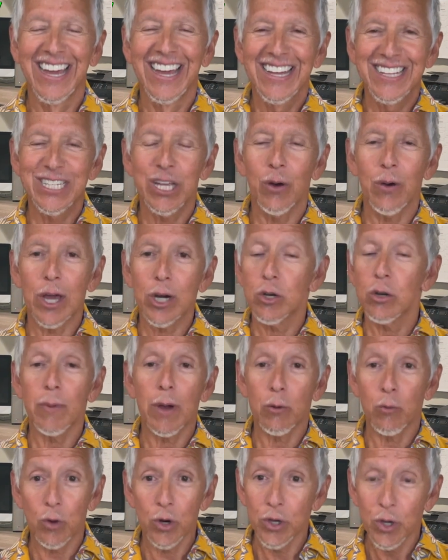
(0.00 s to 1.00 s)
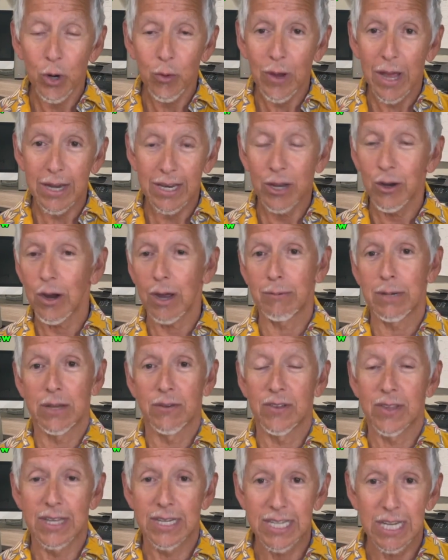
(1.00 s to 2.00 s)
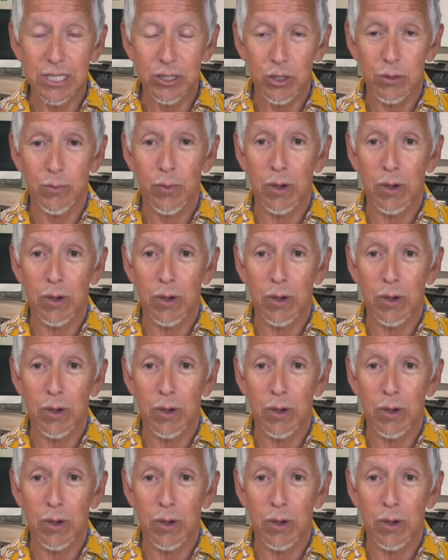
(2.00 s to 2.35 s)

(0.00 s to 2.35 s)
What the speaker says: So I don't know about where you're at here. I live in the desert,